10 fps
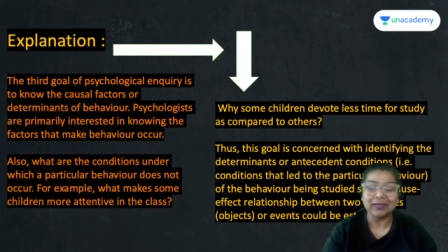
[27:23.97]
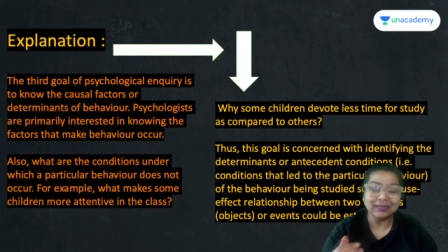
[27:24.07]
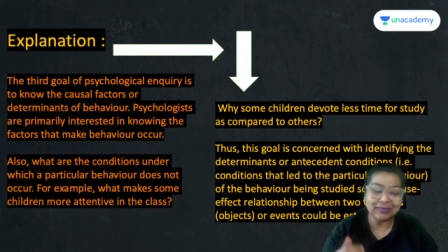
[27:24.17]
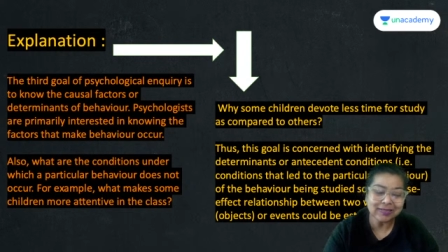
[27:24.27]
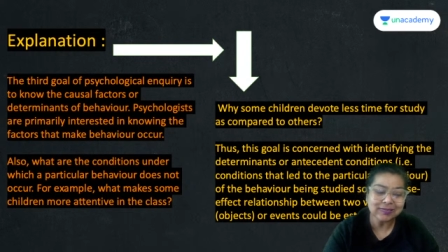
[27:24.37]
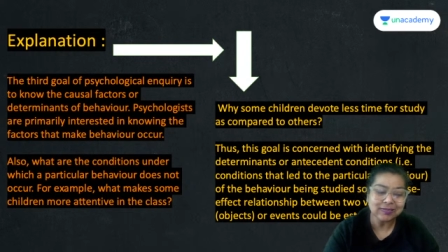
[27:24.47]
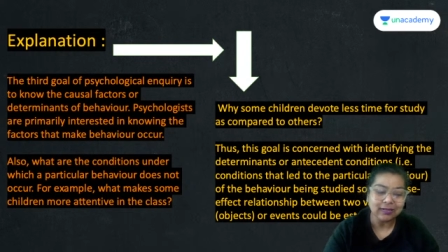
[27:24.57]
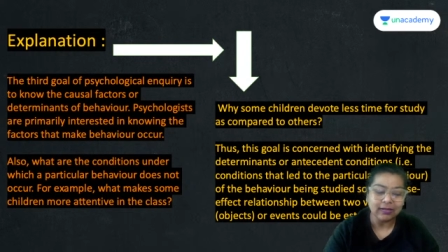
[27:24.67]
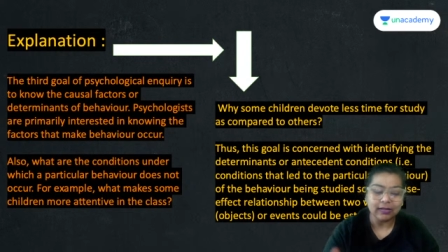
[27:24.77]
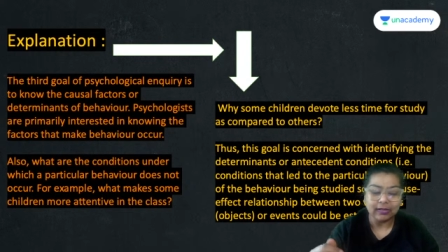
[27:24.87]
This
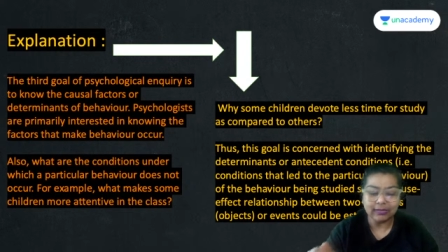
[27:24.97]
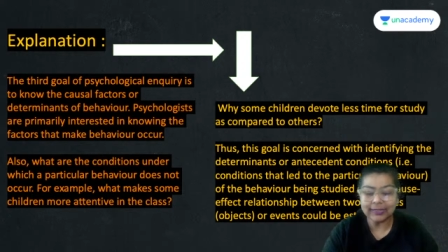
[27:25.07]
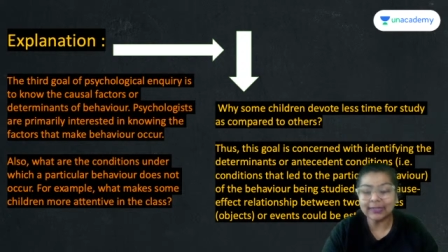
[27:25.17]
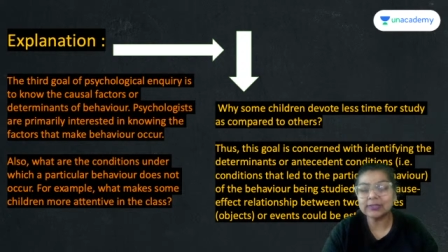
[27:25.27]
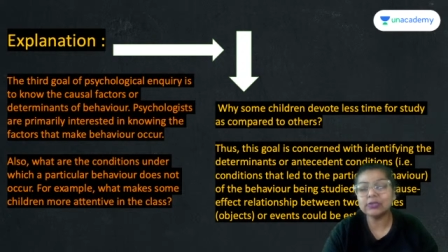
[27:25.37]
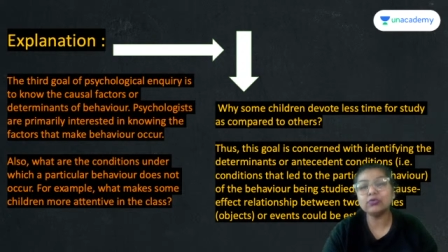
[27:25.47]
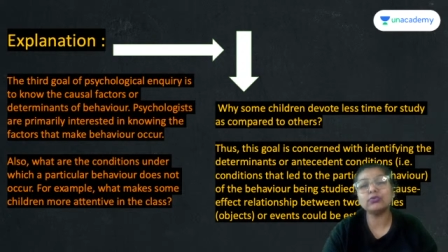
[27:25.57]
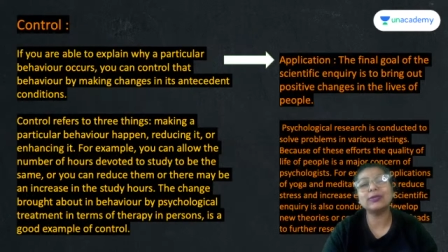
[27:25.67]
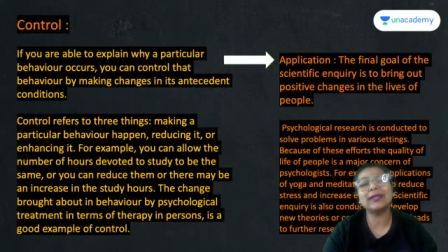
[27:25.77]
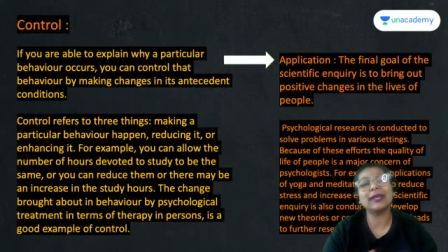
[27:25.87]
leads you to
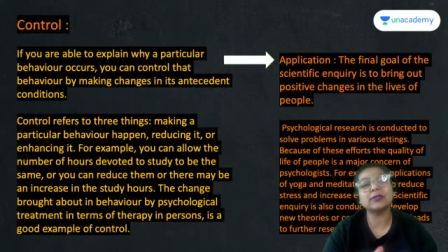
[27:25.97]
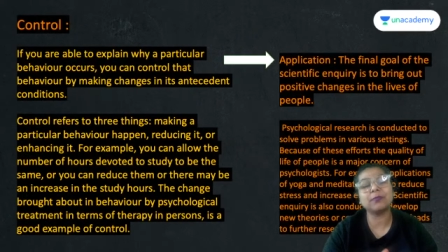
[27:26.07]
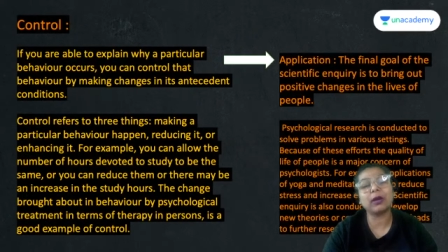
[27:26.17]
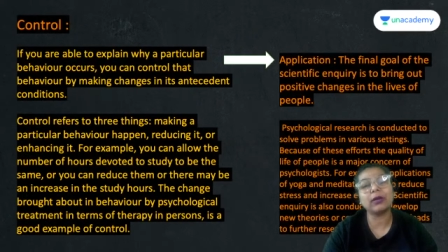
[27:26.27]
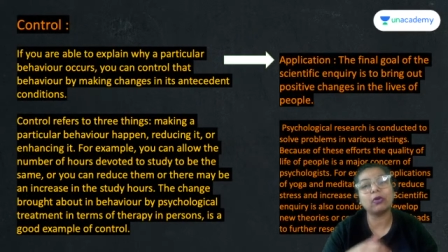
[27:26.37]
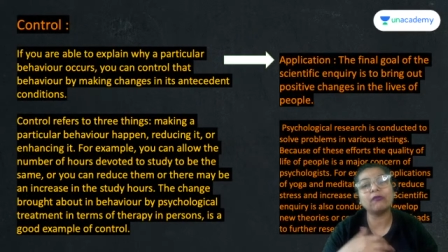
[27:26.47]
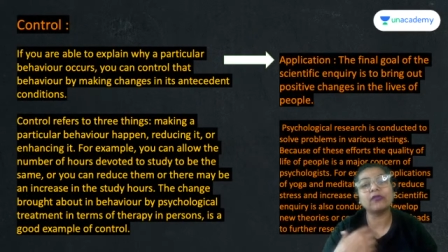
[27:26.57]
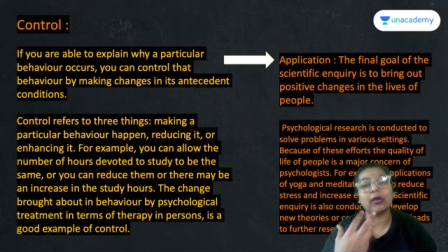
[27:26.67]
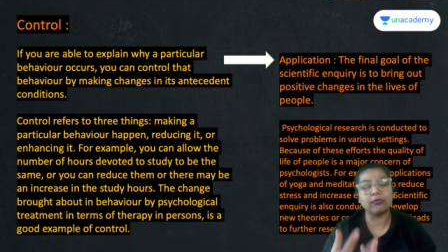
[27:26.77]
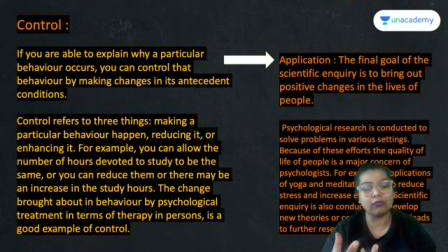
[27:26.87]
the next part of
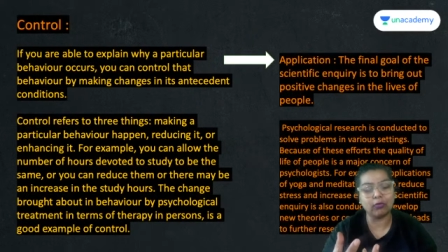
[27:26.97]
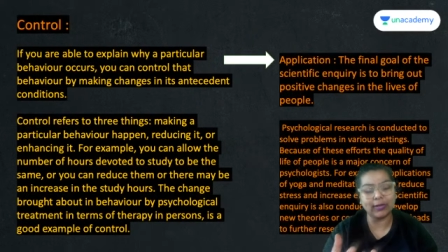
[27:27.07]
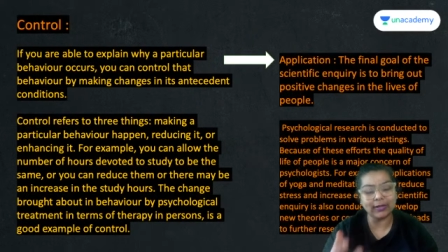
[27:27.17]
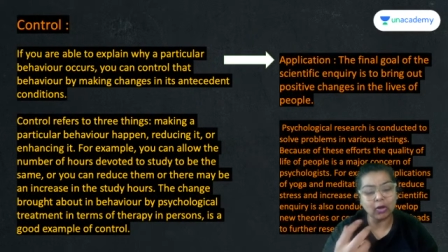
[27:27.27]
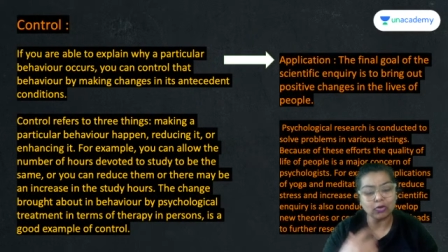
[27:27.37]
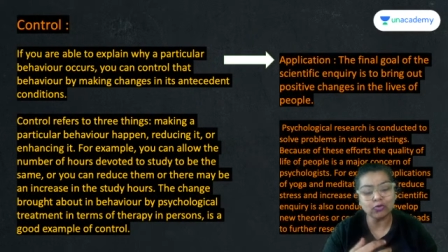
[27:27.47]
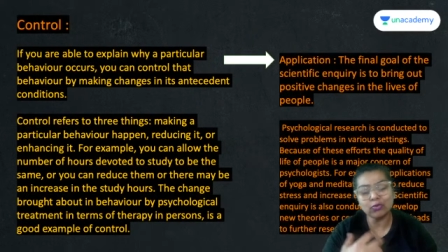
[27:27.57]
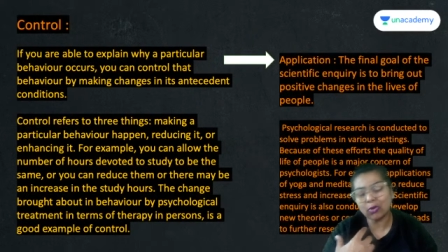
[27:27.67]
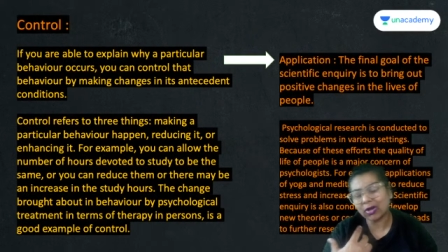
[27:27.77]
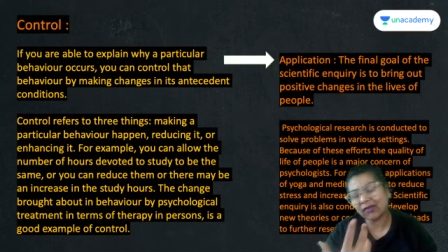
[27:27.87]
controlling. Now, you do
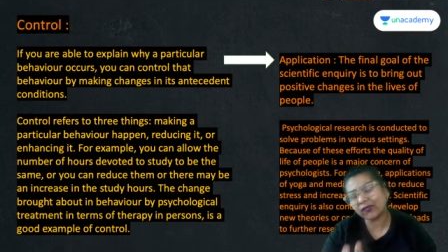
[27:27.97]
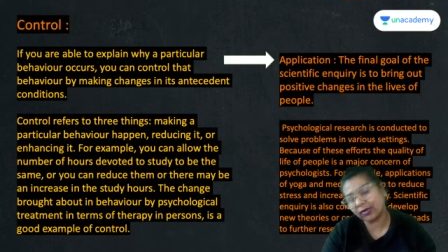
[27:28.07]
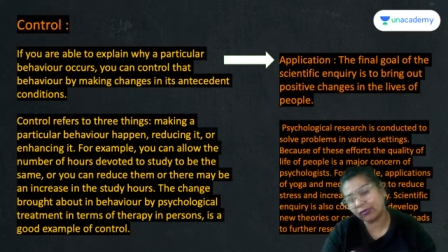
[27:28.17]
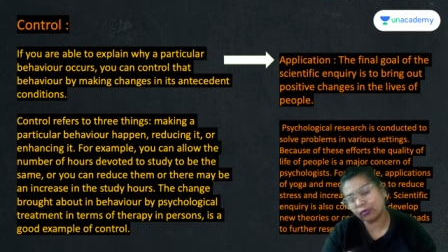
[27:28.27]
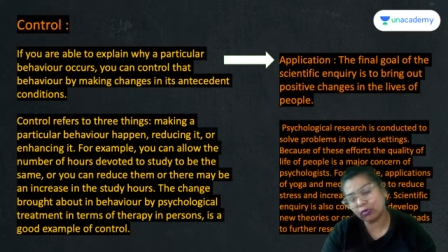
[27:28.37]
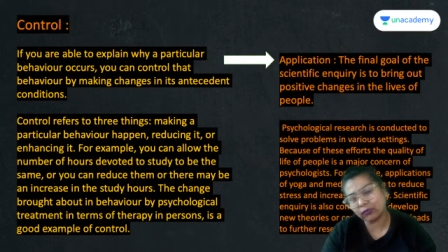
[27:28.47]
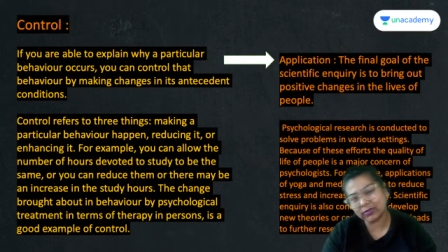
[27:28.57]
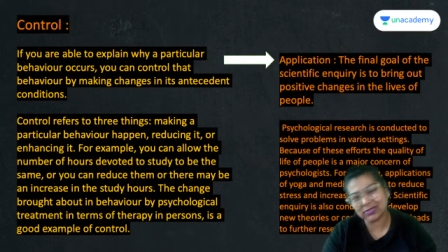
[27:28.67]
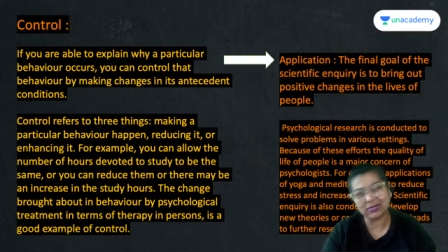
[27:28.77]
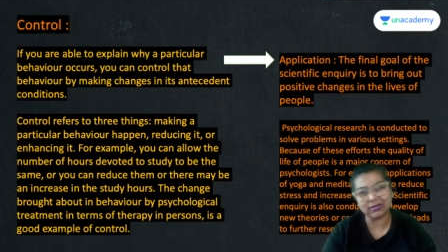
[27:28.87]
not have control over
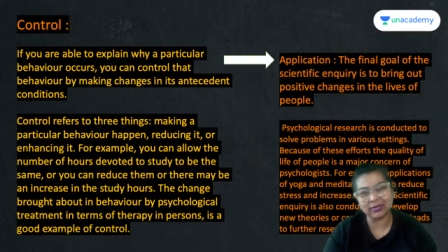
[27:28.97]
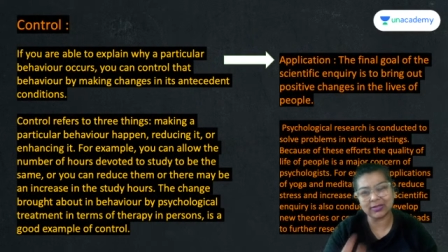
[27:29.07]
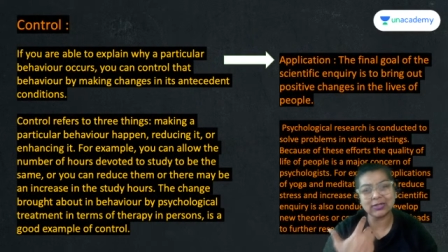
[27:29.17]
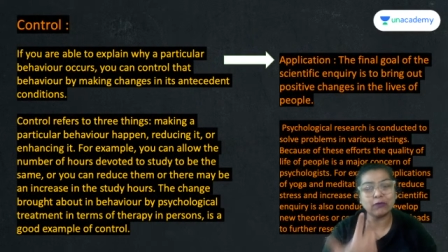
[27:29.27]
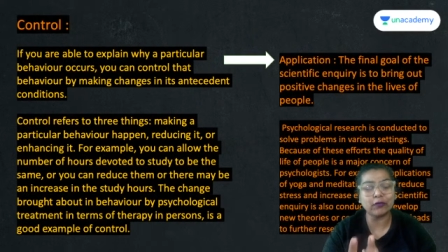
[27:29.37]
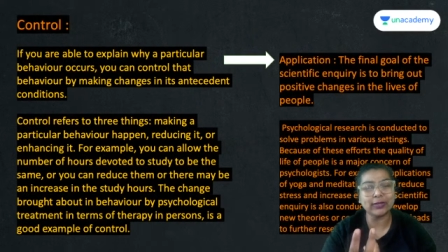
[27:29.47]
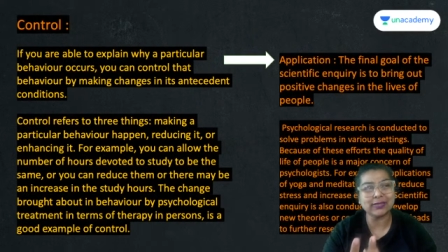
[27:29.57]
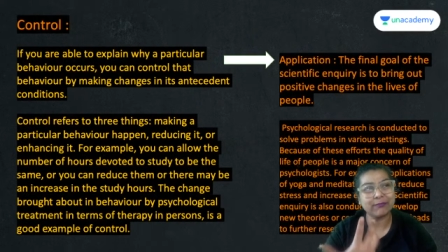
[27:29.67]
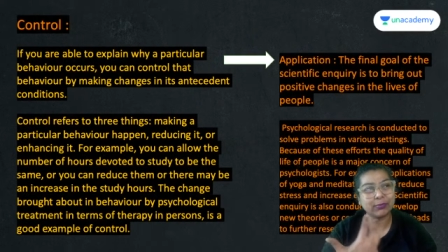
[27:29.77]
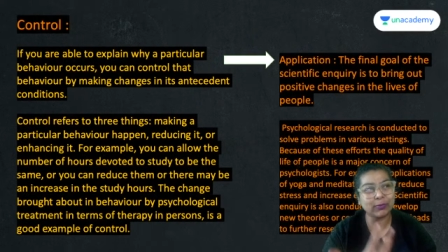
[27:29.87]
certain things. Now, for
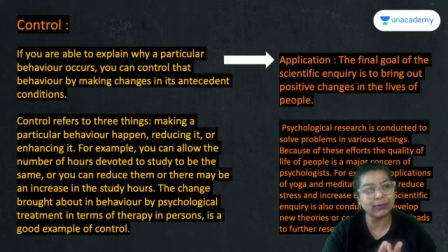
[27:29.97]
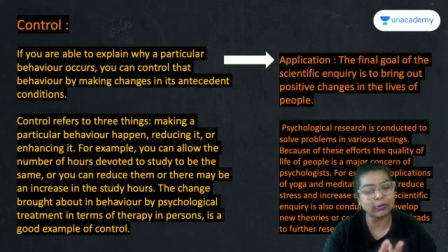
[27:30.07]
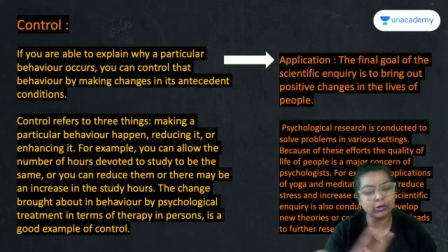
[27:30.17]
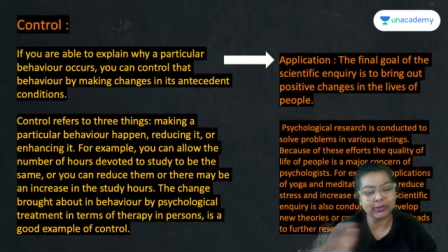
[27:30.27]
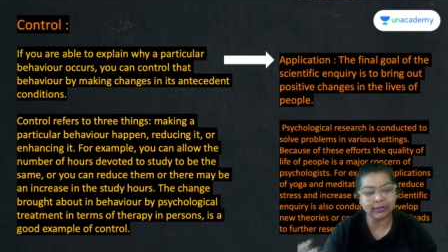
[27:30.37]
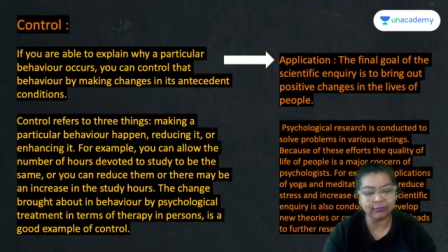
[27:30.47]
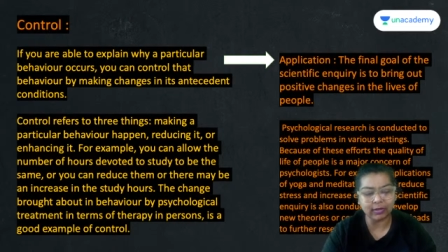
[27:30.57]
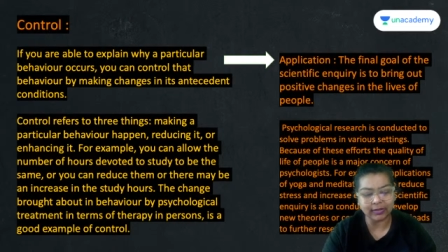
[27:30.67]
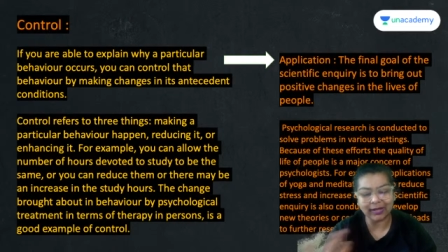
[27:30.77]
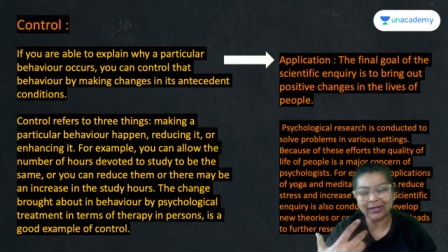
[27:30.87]
example, when my daughter came
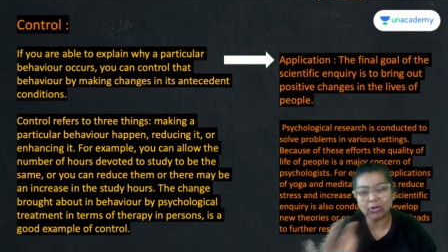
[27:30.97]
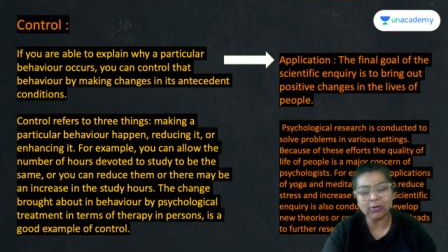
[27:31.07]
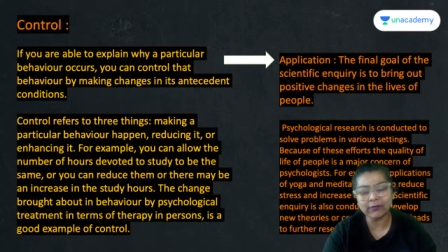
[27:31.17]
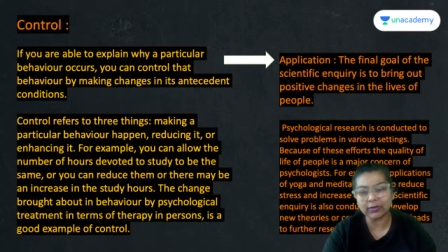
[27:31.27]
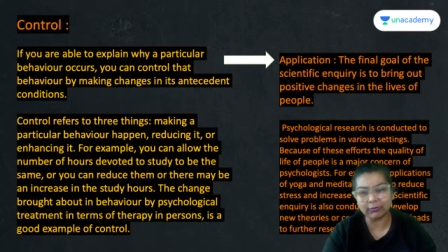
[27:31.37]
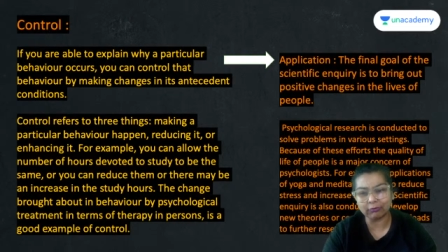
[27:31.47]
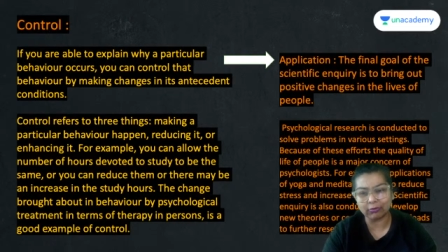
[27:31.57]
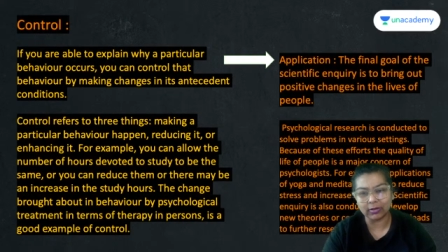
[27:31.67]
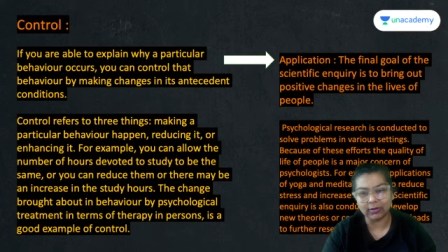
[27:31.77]
running, I did not have a control.